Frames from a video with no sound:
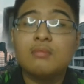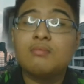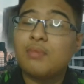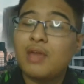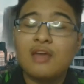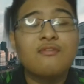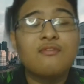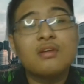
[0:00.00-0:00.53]

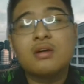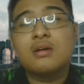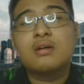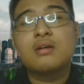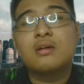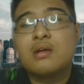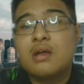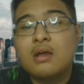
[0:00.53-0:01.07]
behavior.
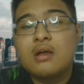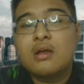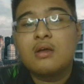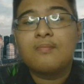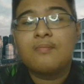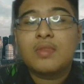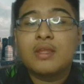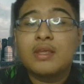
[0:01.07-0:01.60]

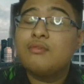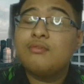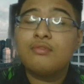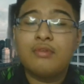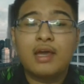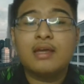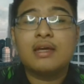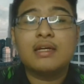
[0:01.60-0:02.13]
In
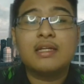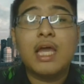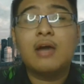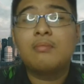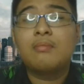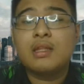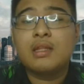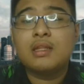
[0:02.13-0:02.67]
fact, there
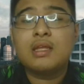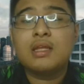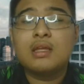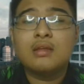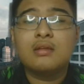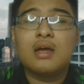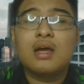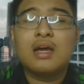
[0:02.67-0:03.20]
are
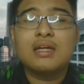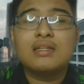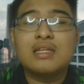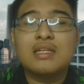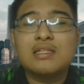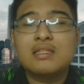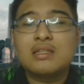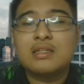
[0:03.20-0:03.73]
many
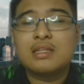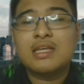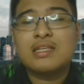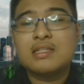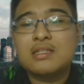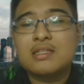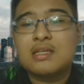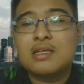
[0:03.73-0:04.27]

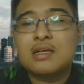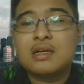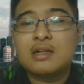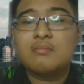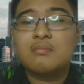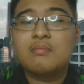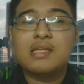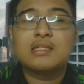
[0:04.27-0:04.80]
nonsensical
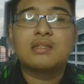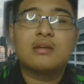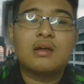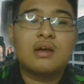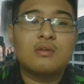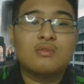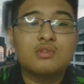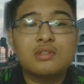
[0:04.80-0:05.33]
myths
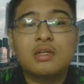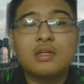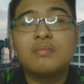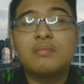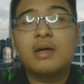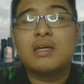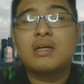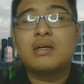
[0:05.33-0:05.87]
uttered
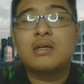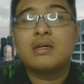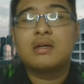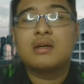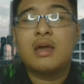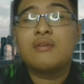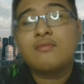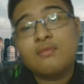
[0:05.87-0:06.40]
by
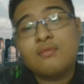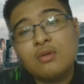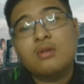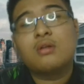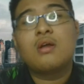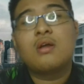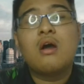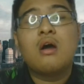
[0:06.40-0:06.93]
a handful
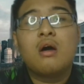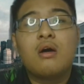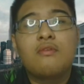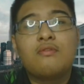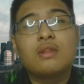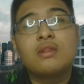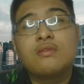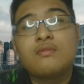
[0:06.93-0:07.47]
of
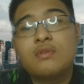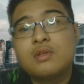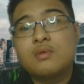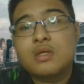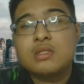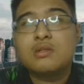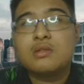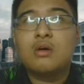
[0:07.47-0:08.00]

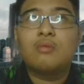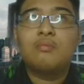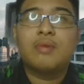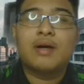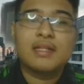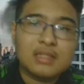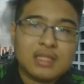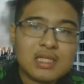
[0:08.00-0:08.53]
individuals or
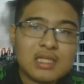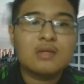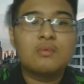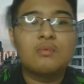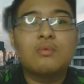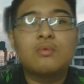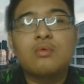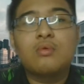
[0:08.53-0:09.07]
parties
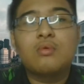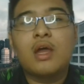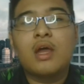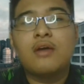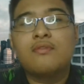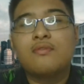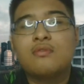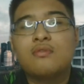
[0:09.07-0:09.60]
who
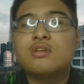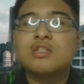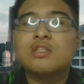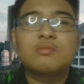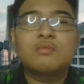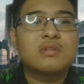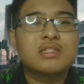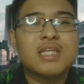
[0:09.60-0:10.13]
have no
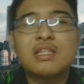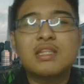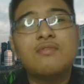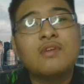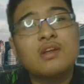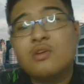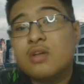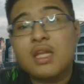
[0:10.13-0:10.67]

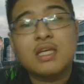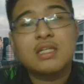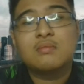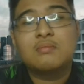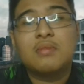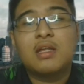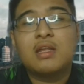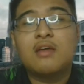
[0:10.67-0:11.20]
scientific knowledge
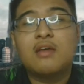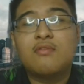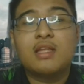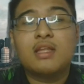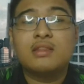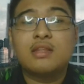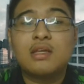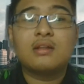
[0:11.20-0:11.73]
but have
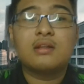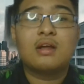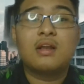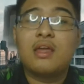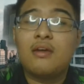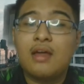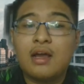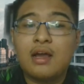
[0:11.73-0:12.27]
acted
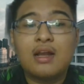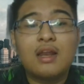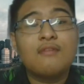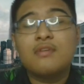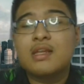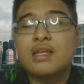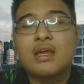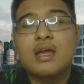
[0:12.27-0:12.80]

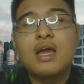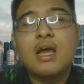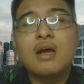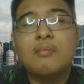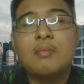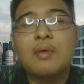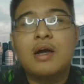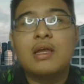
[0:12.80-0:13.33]
cleverly
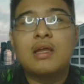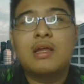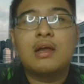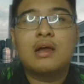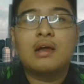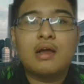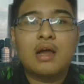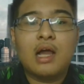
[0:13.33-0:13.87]
by
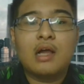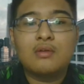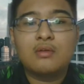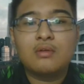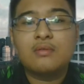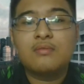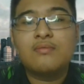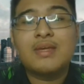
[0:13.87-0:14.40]

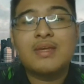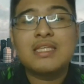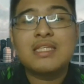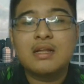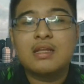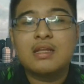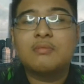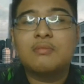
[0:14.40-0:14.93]
arguing
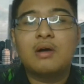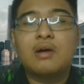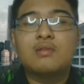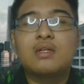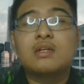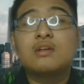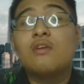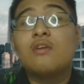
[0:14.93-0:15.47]
bizarrely
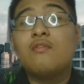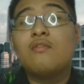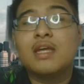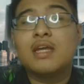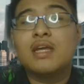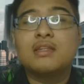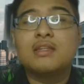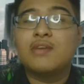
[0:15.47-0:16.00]
about the
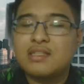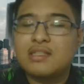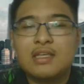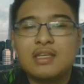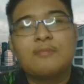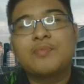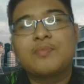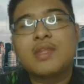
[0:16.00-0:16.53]
COVID-19
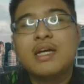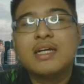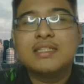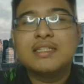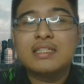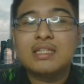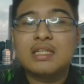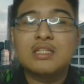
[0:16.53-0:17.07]
vaccine.
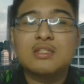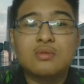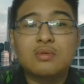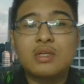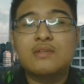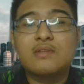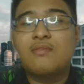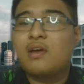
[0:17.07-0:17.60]
This issue
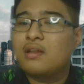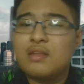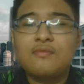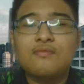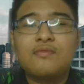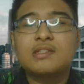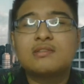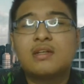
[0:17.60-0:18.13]
is very
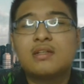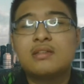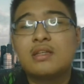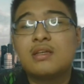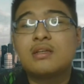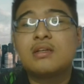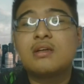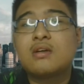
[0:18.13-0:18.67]

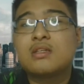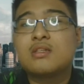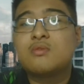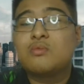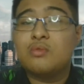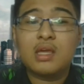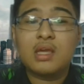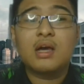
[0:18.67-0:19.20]
frustrating because
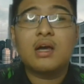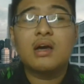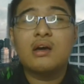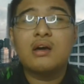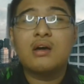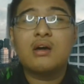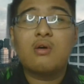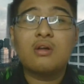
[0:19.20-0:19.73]
we
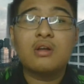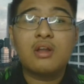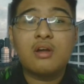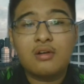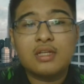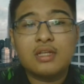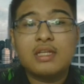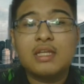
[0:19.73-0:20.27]
are all
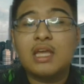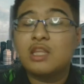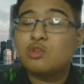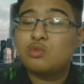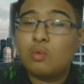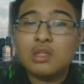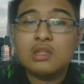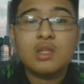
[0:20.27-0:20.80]
already
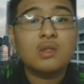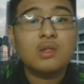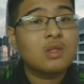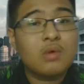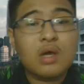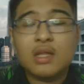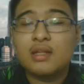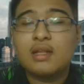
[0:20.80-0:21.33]
in
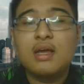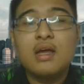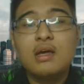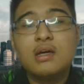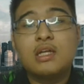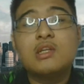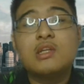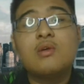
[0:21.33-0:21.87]
2021,
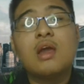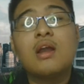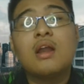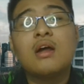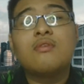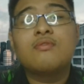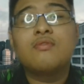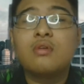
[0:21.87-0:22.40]
a new
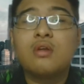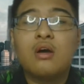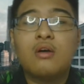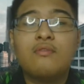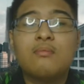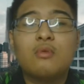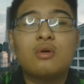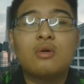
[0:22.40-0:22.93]
era full
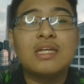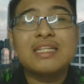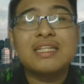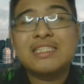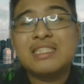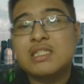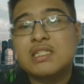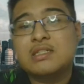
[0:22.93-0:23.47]
of
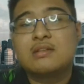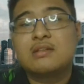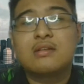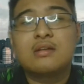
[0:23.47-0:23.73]
modernization.